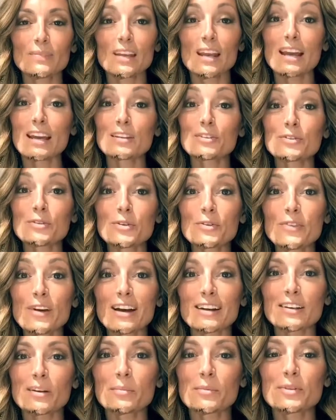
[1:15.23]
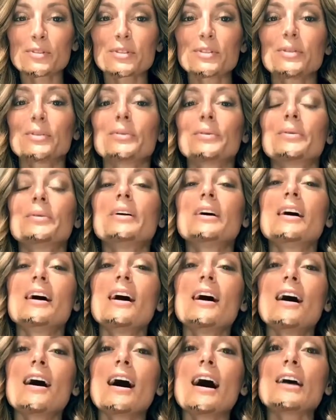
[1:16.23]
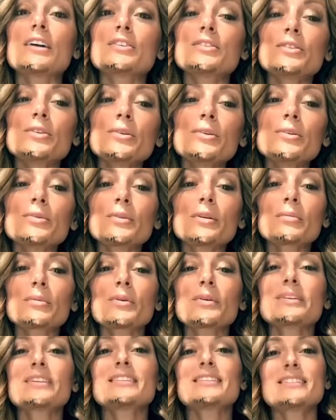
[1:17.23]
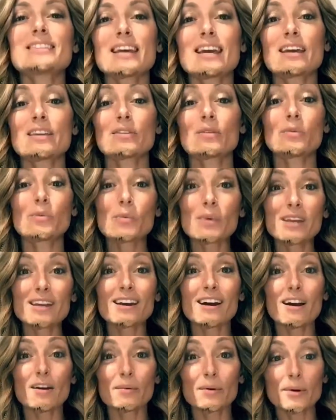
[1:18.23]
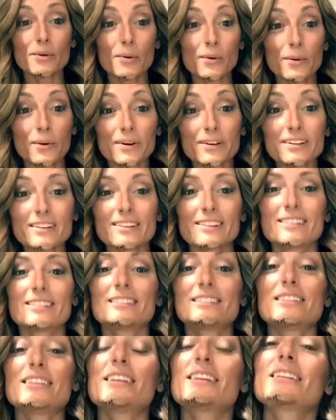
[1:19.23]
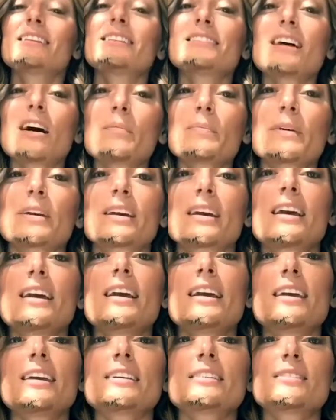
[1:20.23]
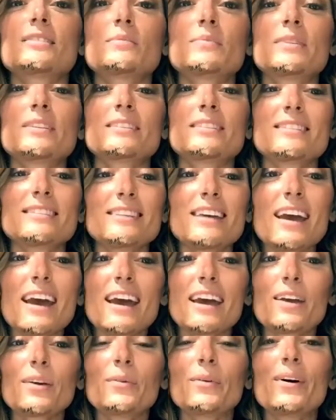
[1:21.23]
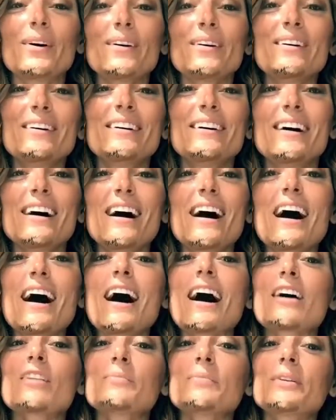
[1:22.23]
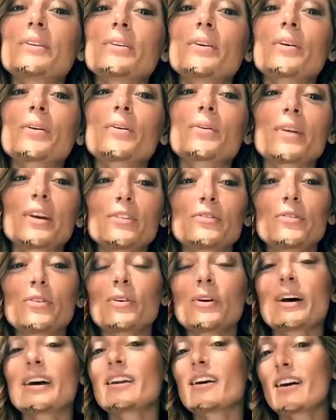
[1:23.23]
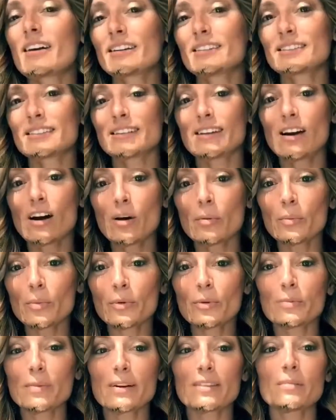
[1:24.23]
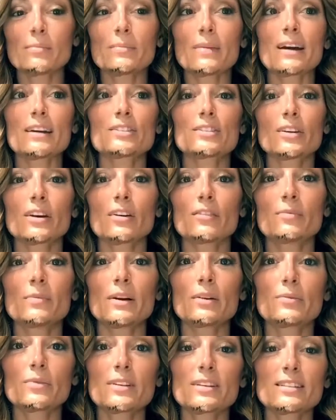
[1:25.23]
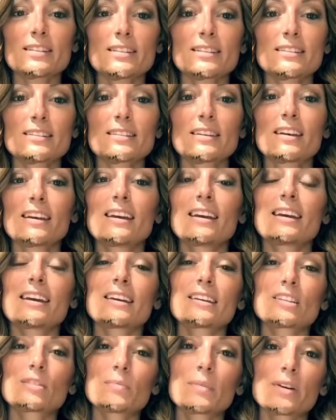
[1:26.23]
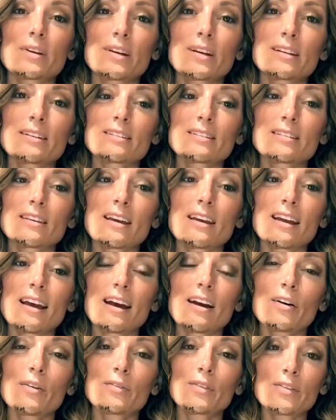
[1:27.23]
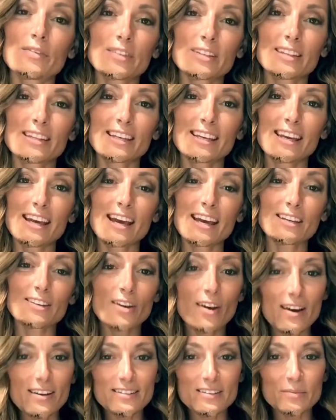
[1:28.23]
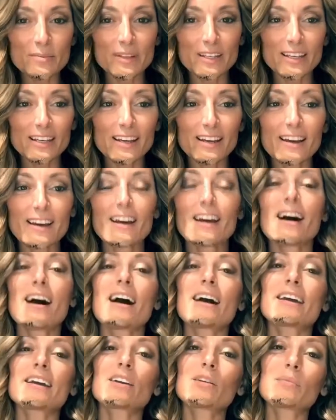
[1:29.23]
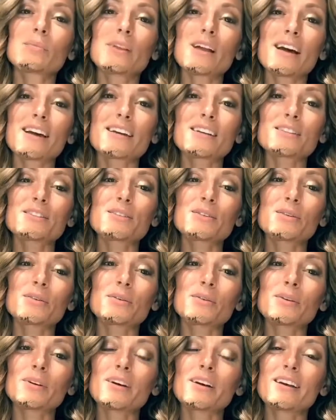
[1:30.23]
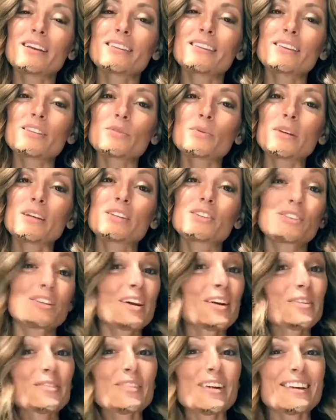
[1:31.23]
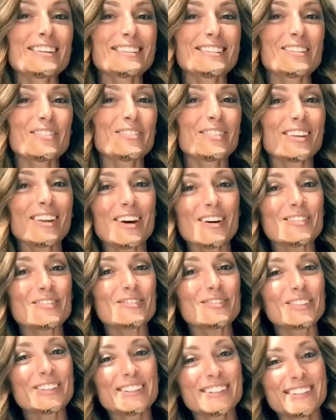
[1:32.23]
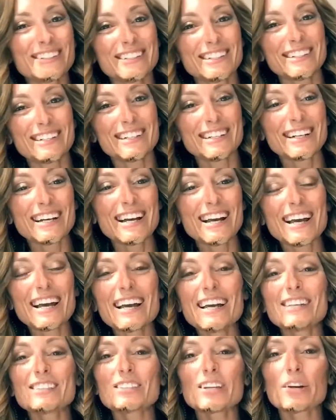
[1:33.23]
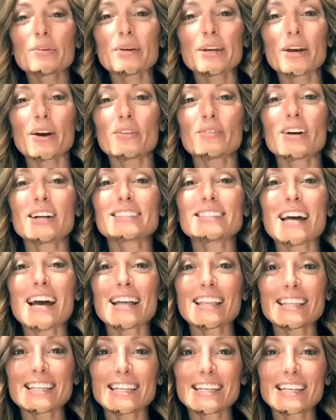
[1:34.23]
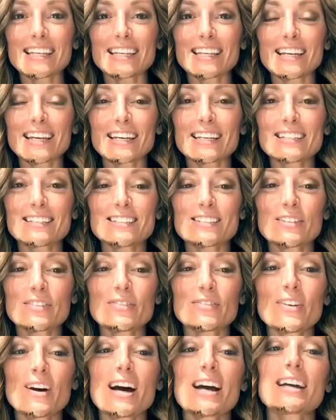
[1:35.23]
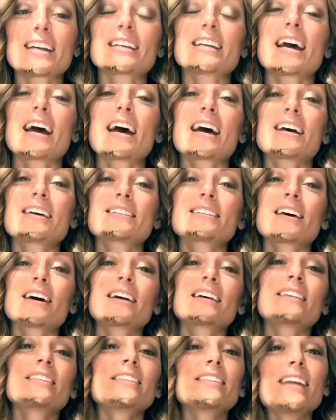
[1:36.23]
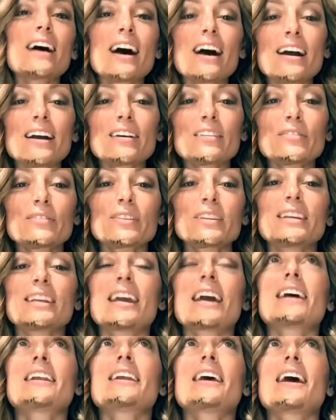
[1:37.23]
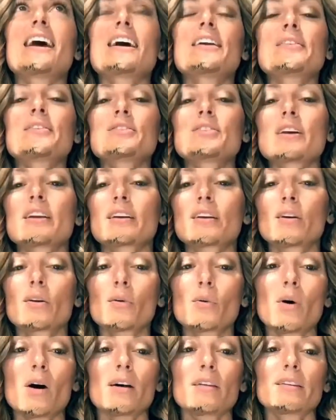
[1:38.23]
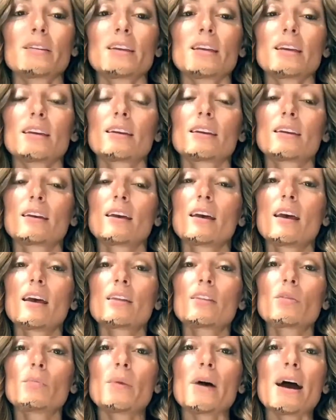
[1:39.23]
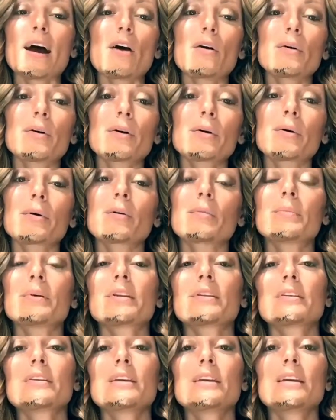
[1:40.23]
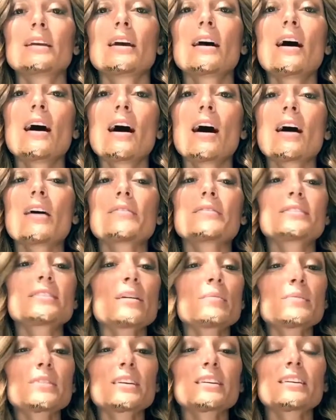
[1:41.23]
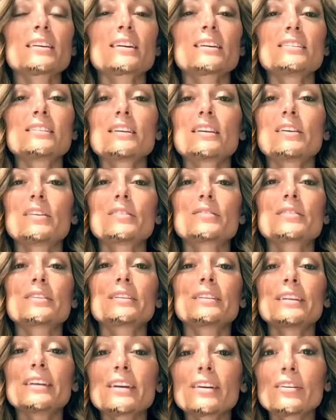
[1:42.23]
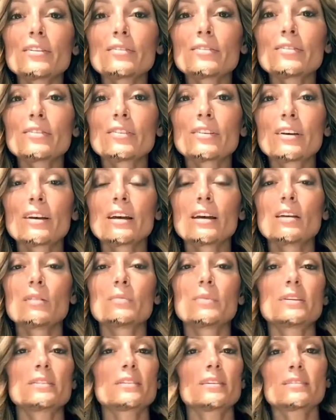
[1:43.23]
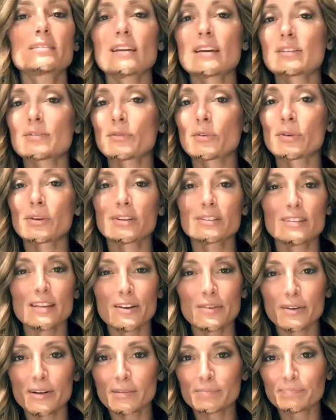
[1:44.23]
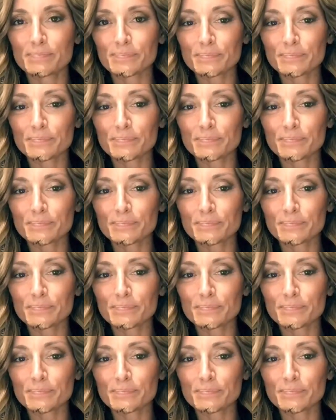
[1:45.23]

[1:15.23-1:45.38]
And true fact number 2, I choose what I'm going to say the week I record. Seeing this topic is to be today. Well, I've been grateful and honestly humbled by the magic of my recent experience and how vividly and awesomely I can apply it to this week's Share Fest of Love. So here we go. Vitality is defined as a lively and energetic quality, the power or ability of something to continue to live, be successful, etc.